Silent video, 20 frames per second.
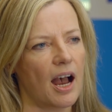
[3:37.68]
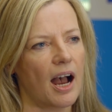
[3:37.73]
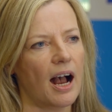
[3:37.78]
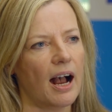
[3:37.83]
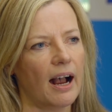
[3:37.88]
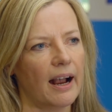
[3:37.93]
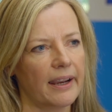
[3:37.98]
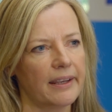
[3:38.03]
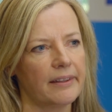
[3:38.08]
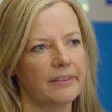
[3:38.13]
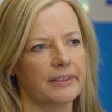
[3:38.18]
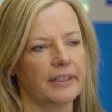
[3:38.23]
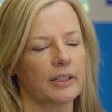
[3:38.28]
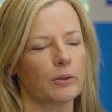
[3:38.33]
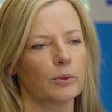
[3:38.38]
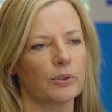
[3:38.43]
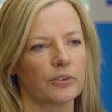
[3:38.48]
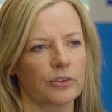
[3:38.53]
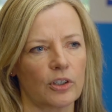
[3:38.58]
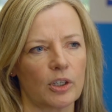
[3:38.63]
I think
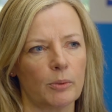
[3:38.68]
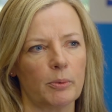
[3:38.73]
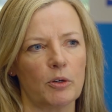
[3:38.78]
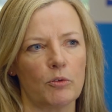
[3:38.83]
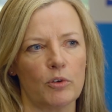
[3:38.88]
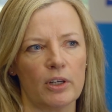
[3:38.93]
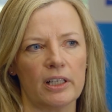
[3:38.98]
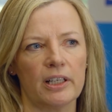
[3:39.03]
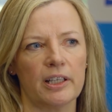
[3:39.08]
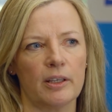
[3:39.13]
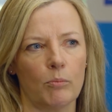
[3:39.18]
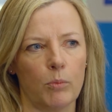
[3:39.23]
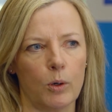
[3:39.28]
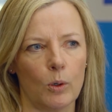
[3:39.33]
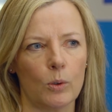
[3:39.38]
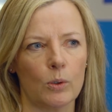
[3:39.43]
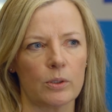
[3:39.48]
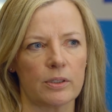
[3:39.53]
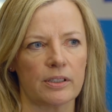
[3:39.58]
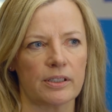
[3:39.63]
what's going to be really
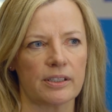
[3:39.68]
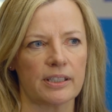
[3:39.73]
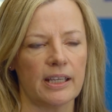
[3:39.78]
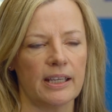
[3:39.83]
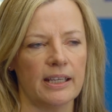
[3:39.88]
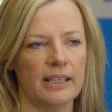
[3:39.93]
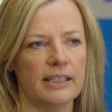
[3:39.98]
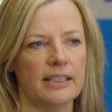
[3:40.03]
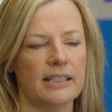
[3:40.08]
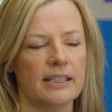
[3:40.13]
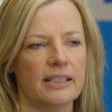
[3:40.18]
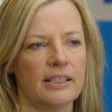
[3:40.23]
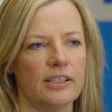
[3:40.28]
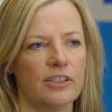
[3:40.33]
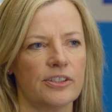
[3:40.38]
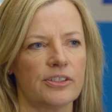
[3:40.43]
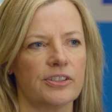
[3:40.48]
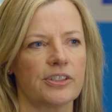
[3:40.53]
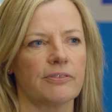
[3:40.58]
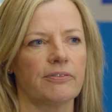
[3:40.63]
important
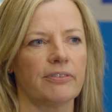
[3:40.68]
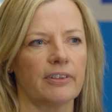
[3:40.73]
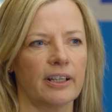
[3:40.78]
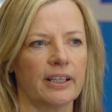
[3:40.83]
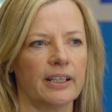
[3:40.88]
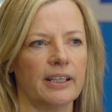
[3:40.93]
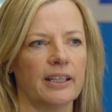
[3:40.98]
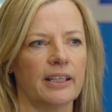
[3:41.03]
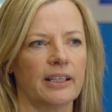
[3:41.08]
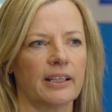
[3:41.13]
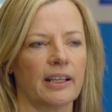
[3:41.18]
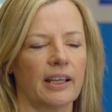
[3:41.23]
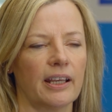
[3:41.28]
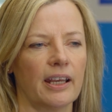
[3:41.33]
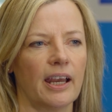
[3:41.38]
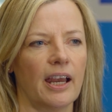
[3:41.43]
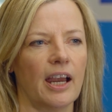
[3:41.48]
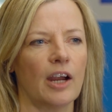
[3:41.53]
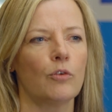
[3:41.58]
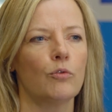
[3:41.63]
is defining
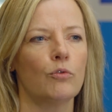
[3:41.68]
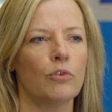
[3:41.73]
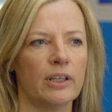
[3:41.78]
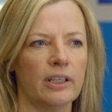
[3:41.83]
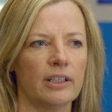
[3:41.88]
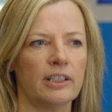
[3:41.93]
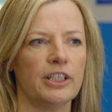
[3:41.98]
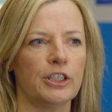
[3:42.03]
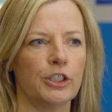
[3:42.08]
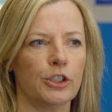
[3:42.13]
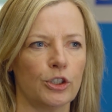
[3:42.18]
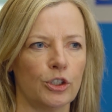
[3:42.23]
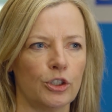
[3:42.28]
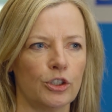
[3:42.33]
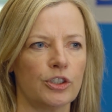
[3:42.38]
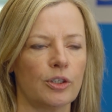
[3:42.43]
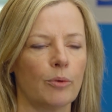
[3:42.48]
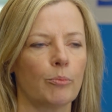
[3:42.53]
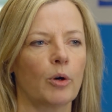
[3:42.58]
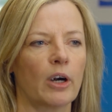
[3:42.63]
a really
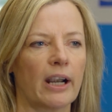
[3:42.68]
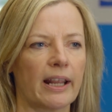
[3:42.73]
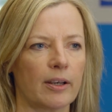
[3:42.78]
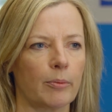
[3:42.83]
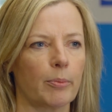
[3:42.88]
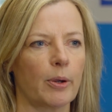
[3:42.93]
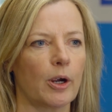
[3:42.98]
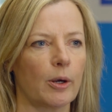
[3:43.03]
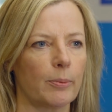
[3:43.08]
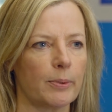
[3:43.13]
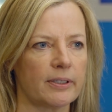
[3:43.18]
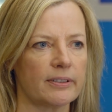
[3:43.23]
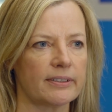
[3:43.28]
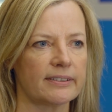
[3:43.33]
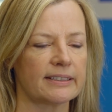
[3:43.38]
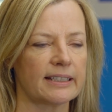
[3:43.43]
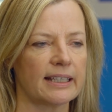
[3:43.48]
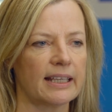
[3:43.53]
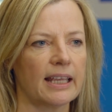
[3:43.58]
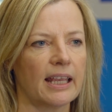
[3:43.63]
good brand
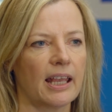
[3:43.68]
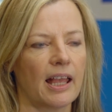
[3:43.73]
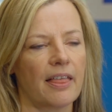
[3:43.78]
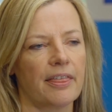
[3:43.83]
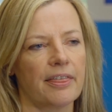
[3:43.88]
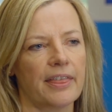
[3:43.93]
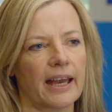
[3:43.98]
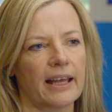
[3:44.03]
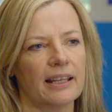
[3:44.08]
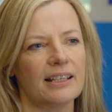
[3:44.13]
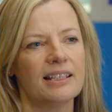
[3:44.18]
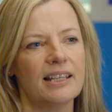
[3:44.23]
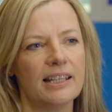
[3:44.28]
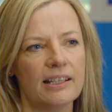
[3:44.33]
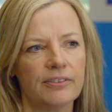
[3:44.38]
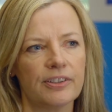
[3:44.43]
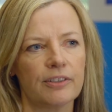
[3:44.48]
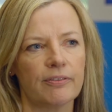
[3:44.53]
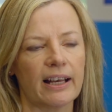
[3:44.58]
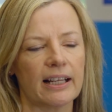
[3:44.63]
purpose that
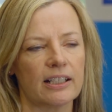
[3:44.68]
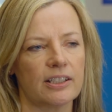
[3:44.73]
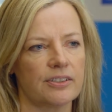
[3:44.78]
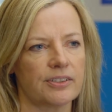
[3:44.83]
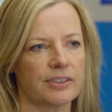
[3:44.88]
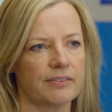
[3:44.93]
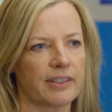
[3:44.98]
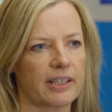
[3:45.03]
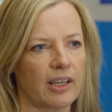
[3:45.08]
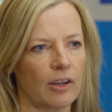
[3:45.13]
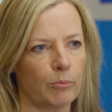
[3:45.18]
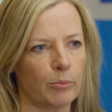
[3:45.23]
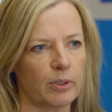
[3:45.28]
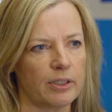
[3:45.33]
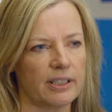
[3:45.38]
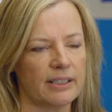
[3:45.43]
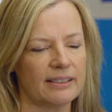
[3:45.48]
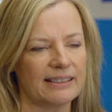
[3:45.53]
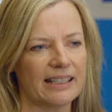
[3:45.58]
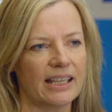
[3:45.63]
lives the values of the
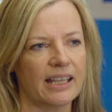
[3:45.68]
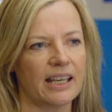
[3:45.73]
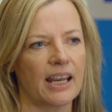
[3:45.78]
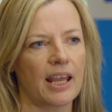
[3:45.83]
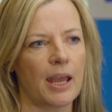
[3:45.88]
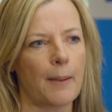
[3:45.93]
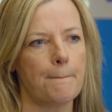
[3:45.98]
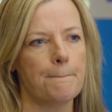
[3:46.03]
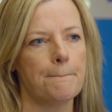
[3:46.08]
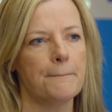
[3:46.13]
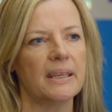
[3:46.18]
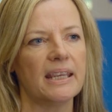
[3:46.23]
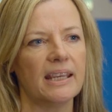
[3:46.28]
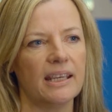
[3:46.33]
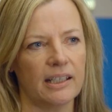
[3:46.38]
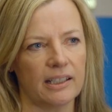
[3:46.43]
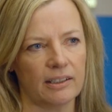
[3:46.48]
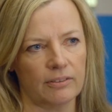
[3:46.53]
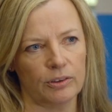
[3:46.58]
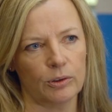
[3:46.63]
companies in a
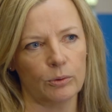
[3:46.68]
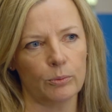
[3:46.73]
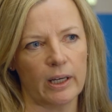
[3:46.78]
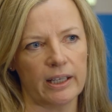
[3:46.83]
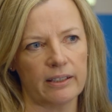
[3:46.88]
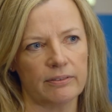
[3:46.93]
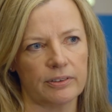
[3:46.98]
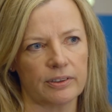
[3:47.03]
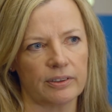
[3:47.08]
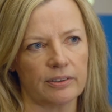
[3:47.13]
meaningful way for